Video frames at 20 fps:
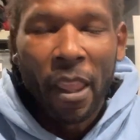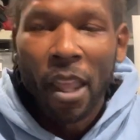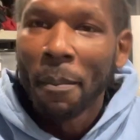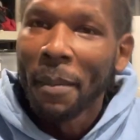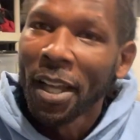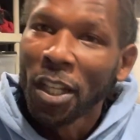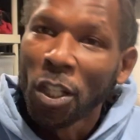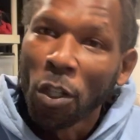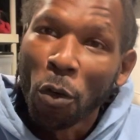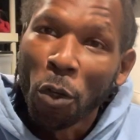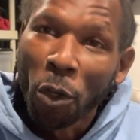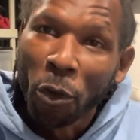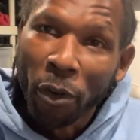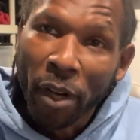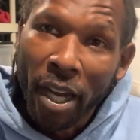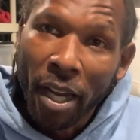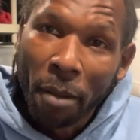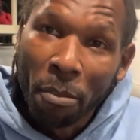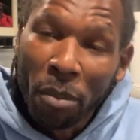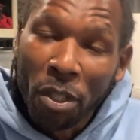might be going to
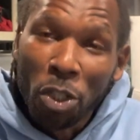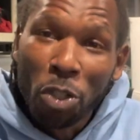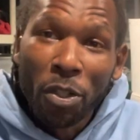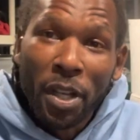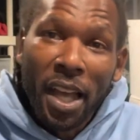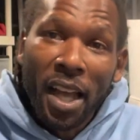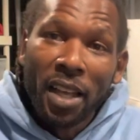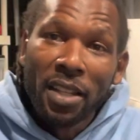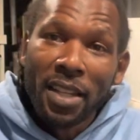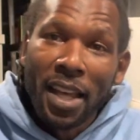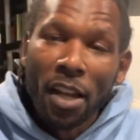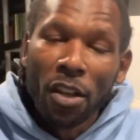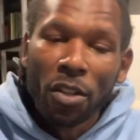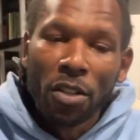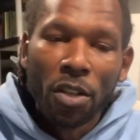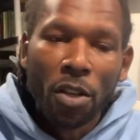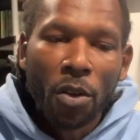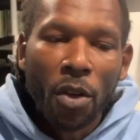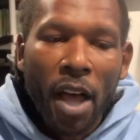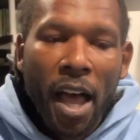rant, but you guys, I don't
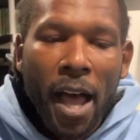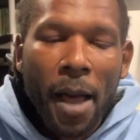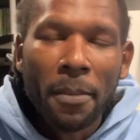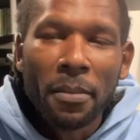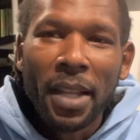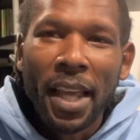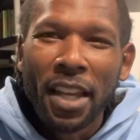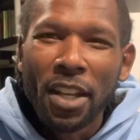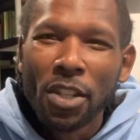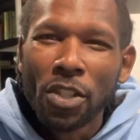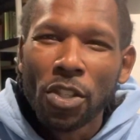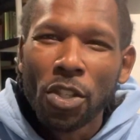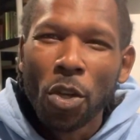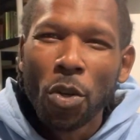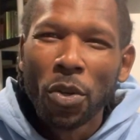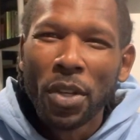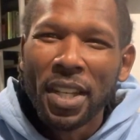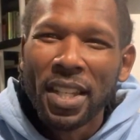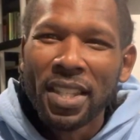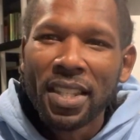know. I'm like so
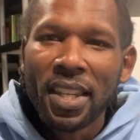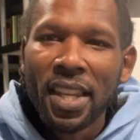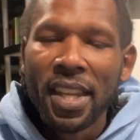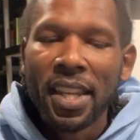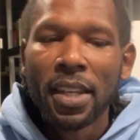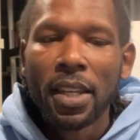content